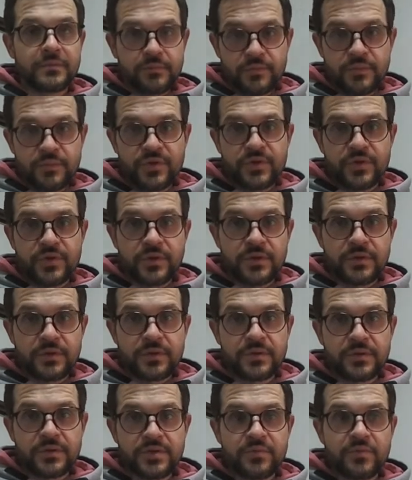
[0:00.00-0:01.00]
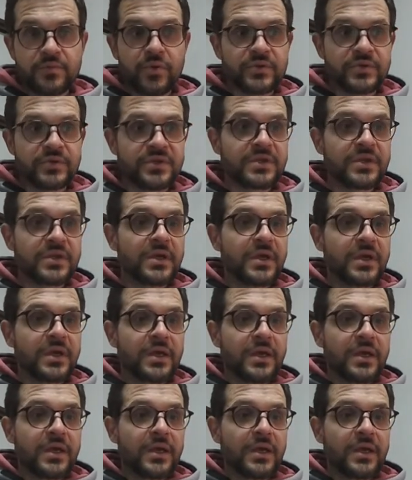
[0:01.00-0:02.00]
certain spots,
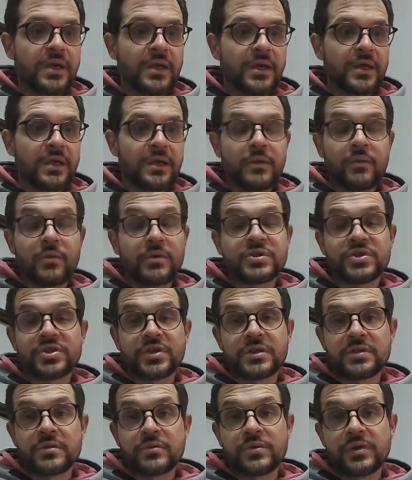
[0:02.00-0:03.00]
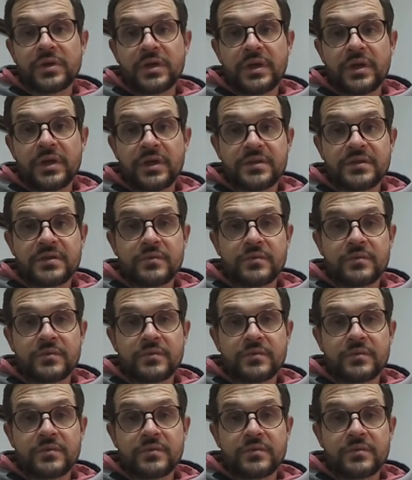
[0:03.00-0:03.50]
and it was just really nice.